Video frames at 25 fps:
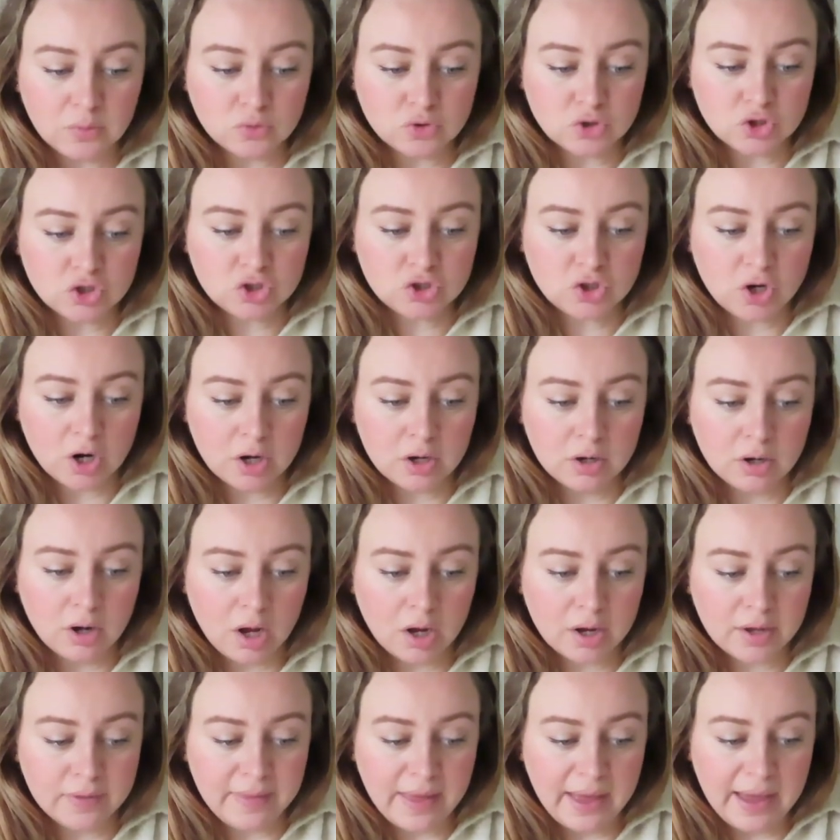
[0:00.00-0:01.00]
We'll just start
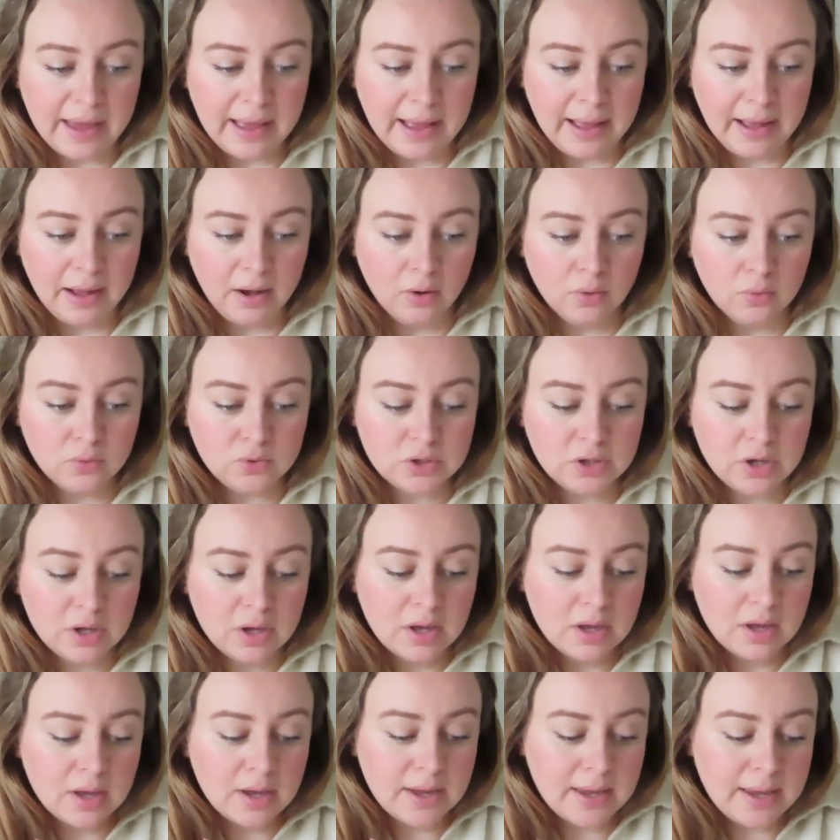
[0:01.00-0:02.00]
knocking that out.
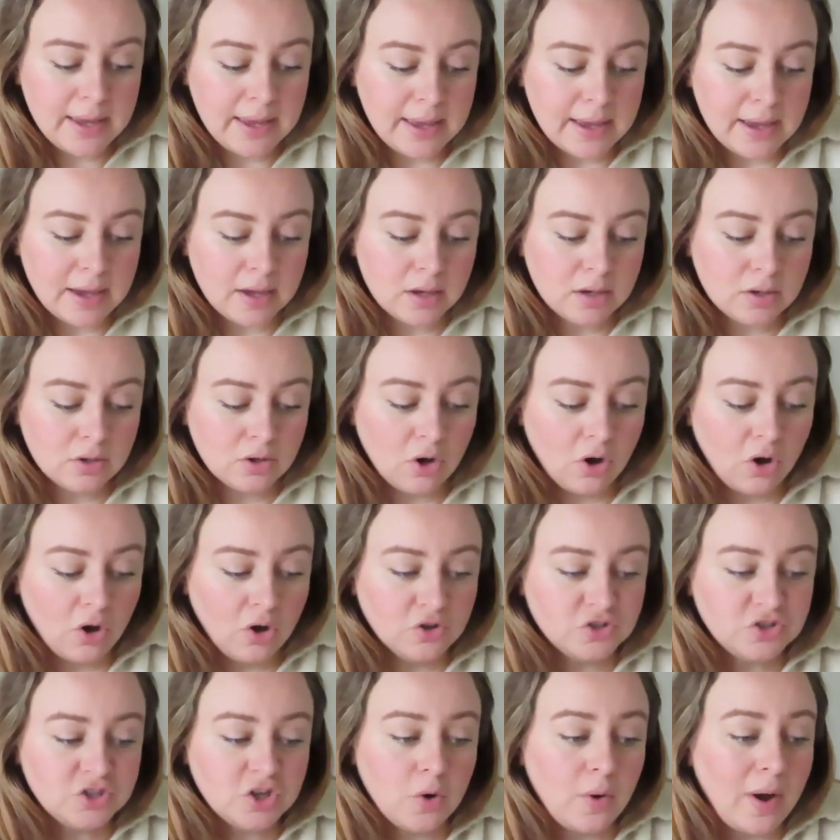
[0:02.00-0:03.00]
And
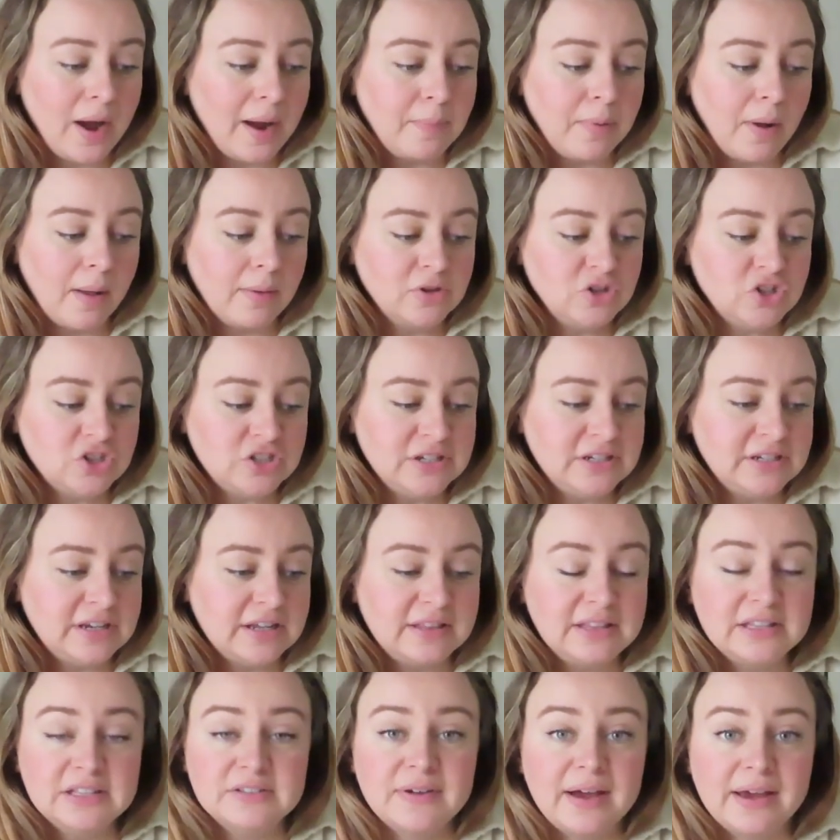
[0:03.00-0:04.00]
also I probably just need to
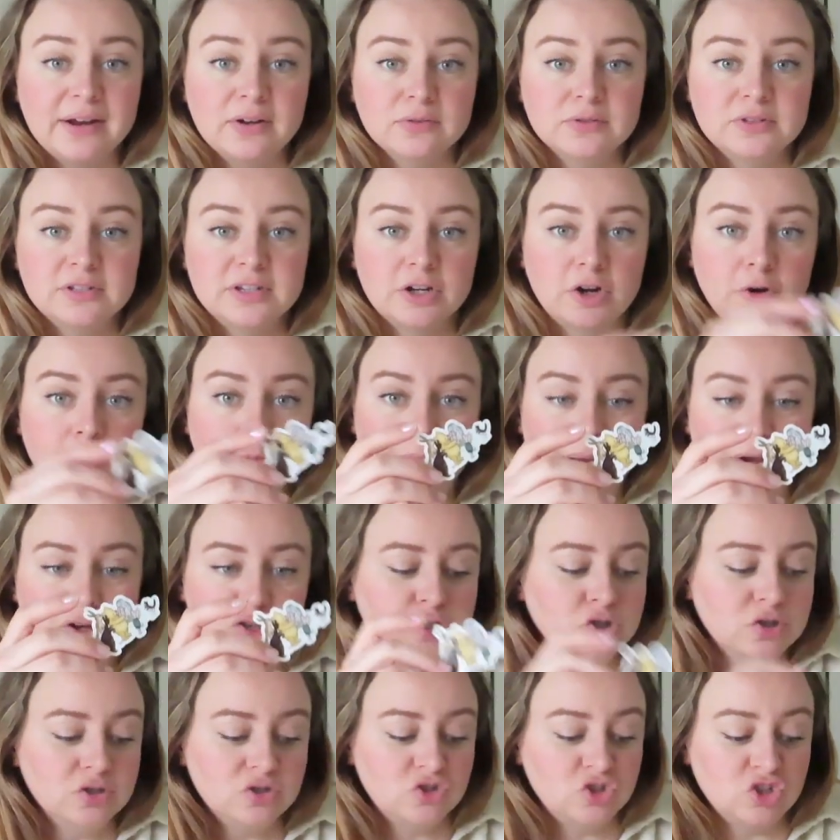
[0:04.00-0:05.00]
take these vinyl sticker
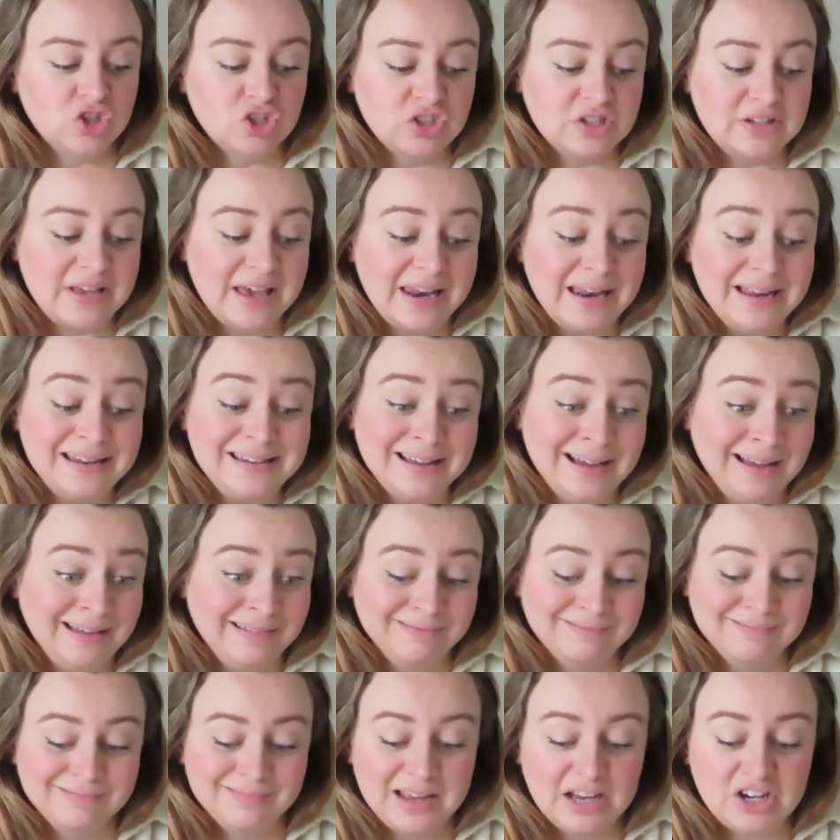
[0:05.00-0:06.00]
pictures just to get it
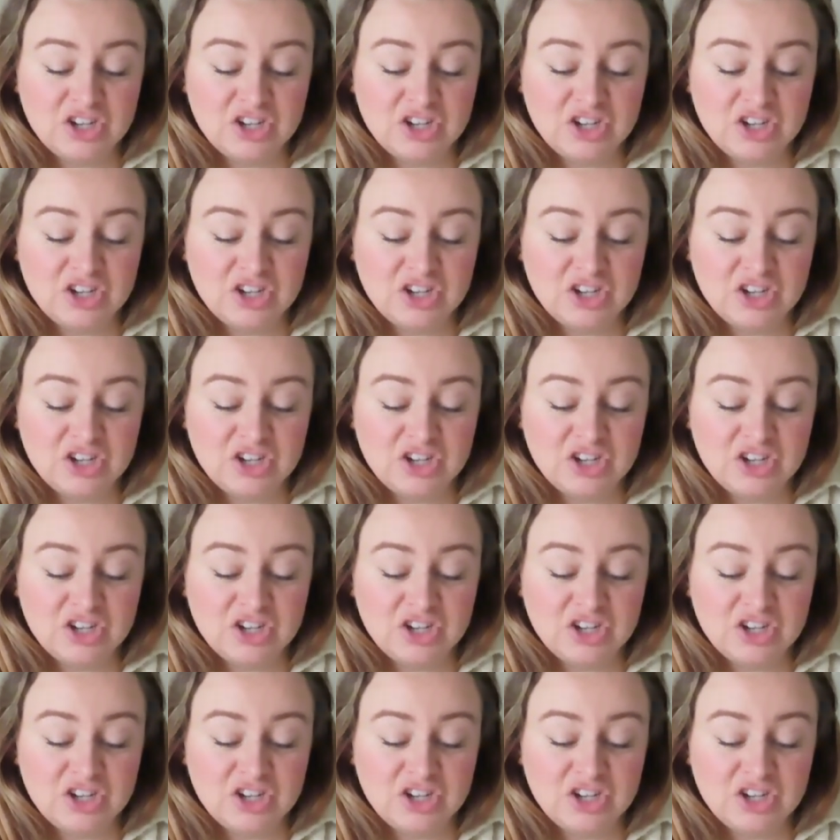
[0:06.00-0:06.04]
done.